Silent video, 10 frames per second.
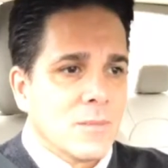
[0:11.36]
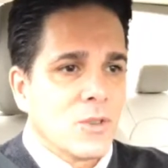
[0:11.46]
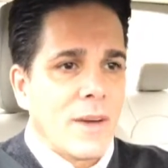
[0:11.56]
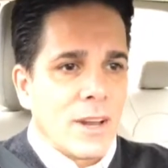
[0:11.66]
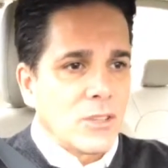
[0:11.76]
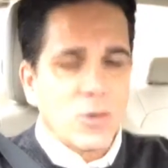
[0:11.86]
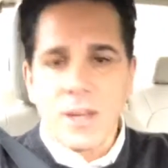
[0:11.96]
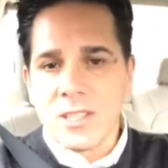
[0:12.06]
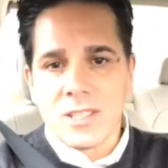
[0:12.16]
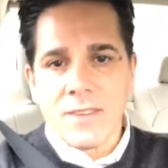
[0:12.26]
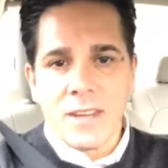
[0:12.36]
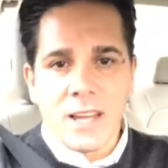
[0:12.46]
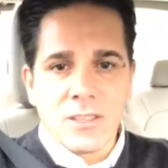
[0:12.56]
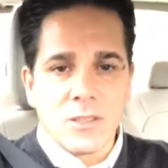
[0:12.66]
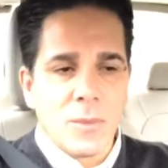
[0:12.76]
Driving on 287
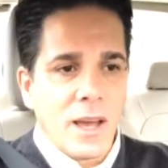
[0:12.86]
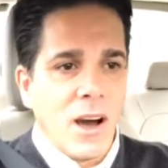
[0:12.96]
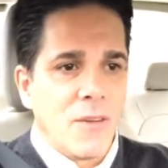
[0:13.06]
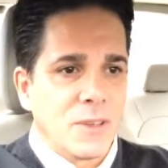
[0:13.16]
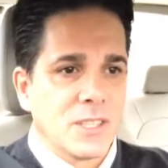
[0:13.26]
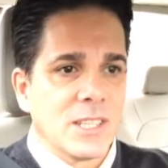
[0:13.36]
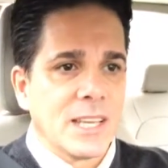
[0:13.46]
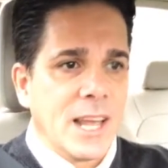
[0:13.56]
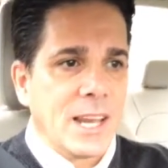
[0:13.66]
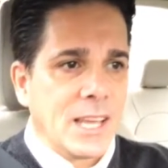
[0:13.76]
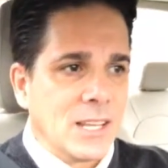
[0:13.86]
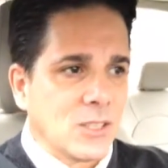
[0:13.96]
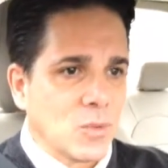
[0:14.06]
heading to my office in Connecticut.